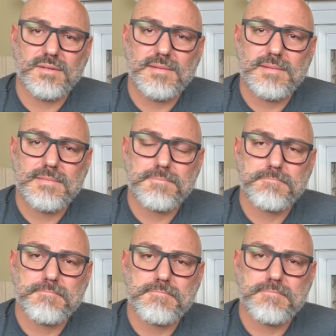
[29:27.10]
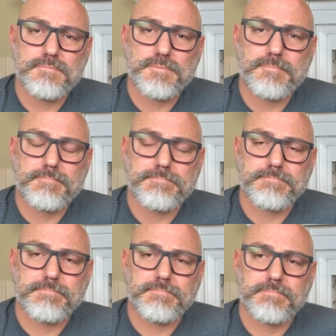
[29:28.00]

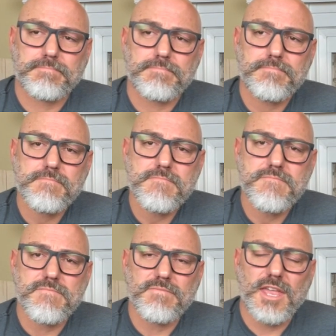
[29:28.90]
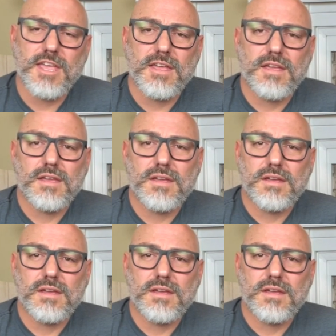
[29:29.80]
[no speech]